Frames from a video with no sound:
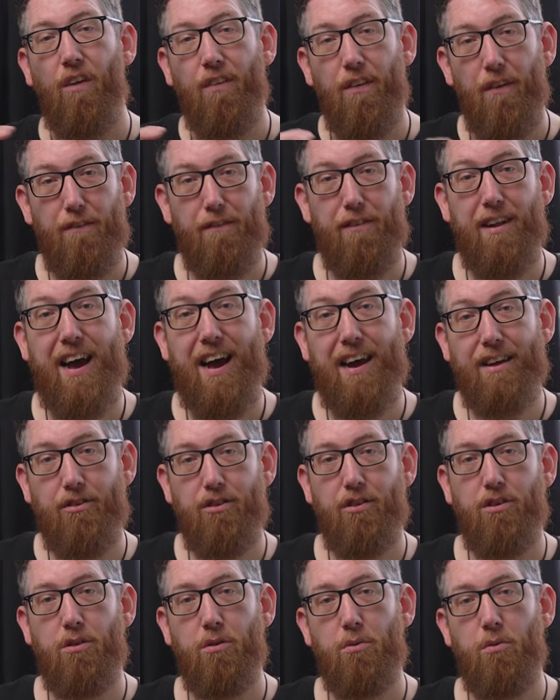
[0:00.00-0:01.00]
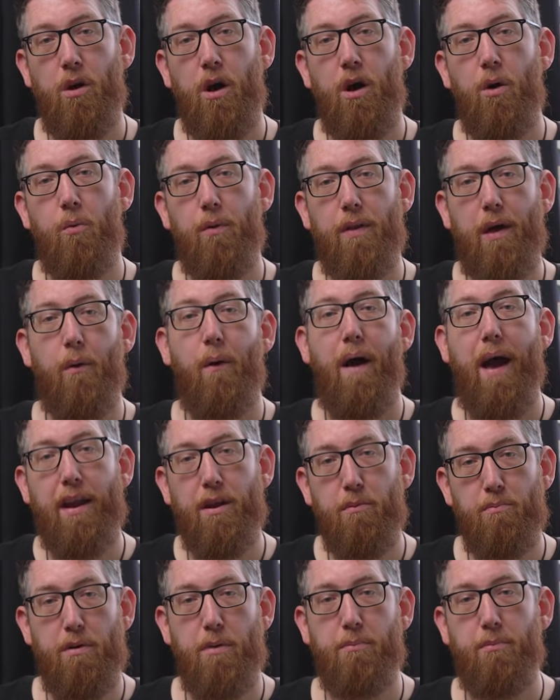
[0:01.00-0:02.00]
on the fly too, without
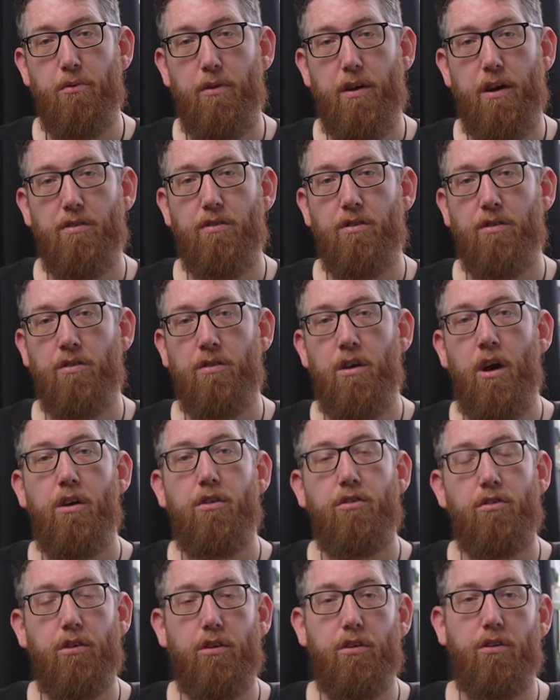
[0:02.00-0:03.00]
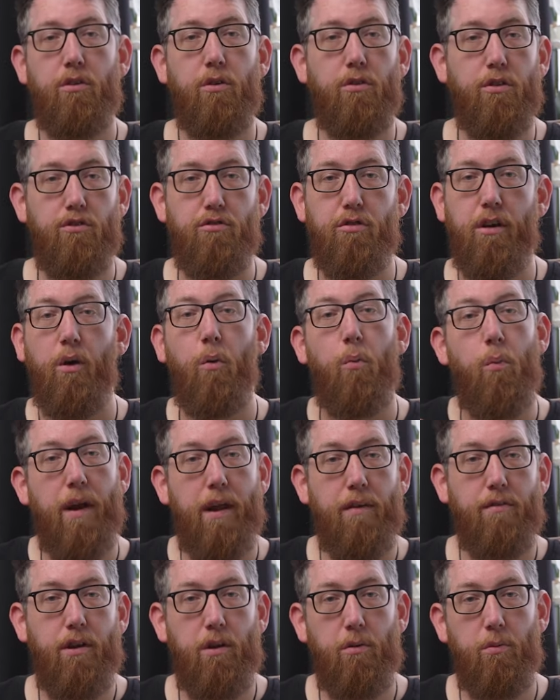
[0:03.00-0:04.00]
any preparation, so you can do the trick
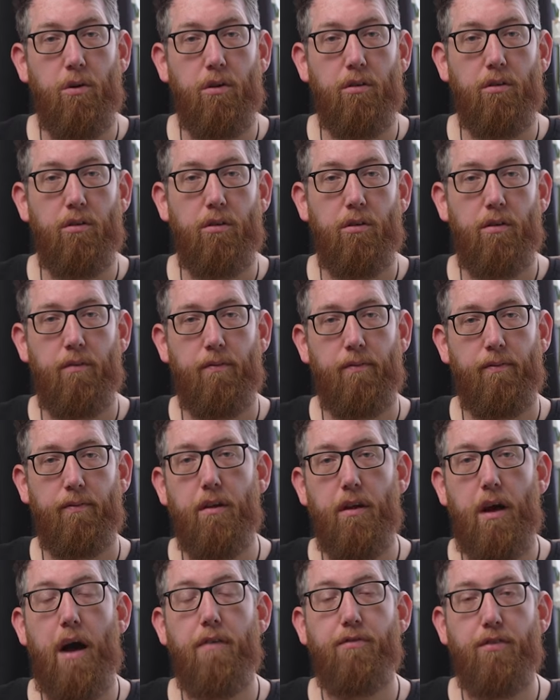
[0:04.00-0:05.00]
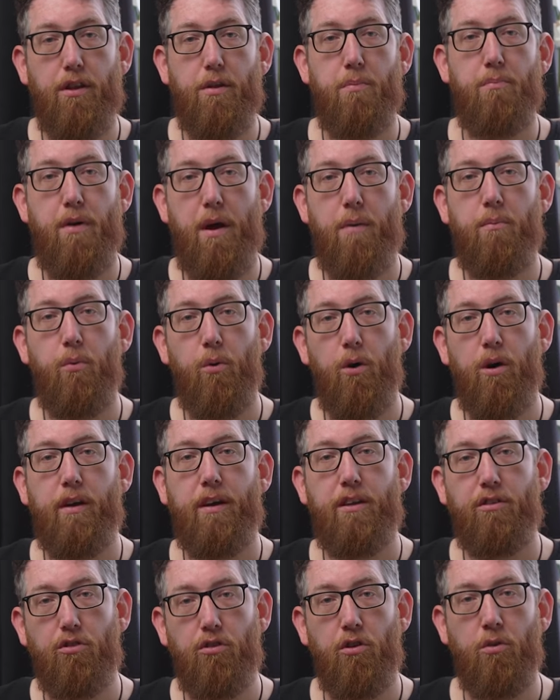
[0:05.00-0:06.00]
whenever you want. After the prep
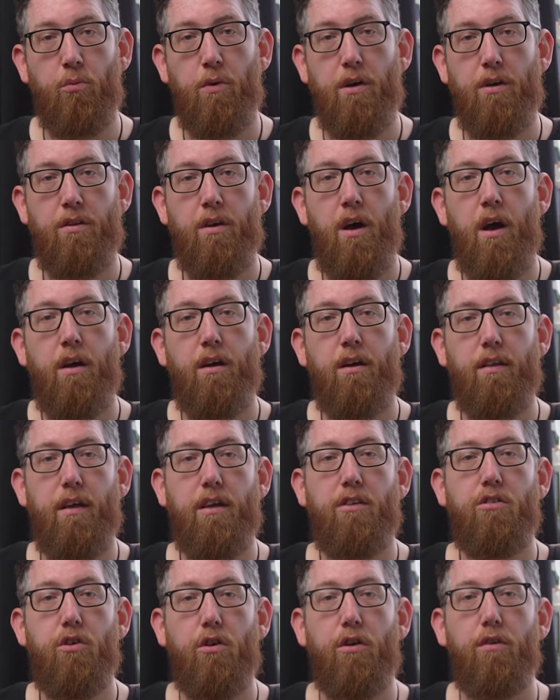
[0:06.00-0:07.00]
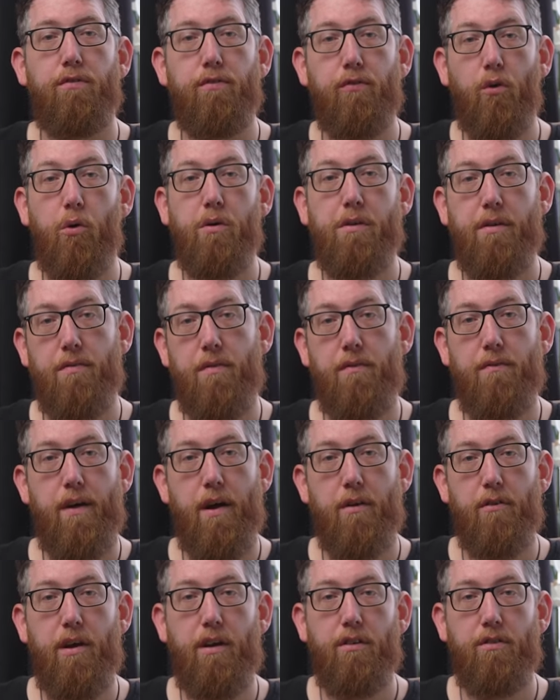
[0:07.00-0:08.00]
work is done with, you're then taught four different
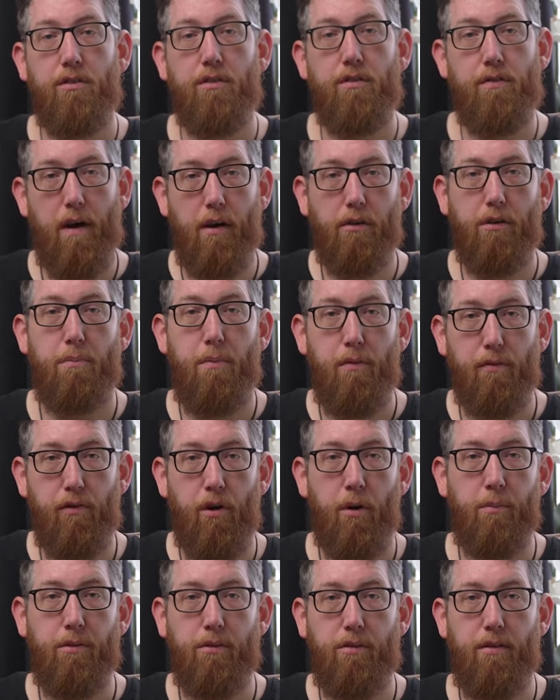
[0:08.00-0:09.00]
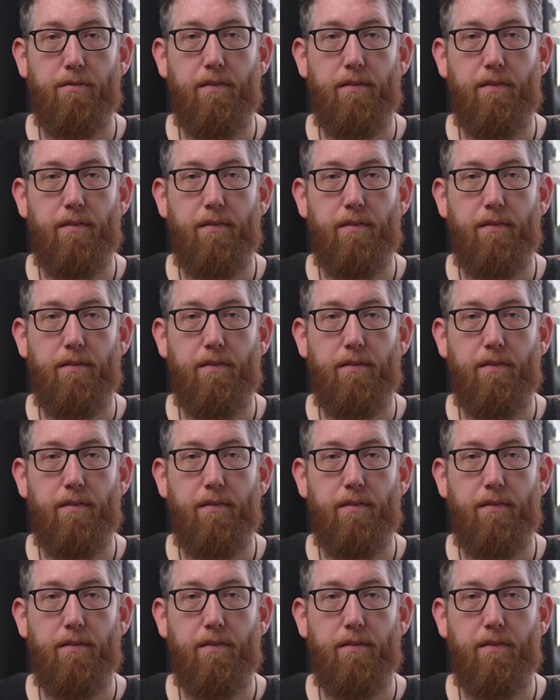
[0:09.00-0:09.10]
variations of how to perform this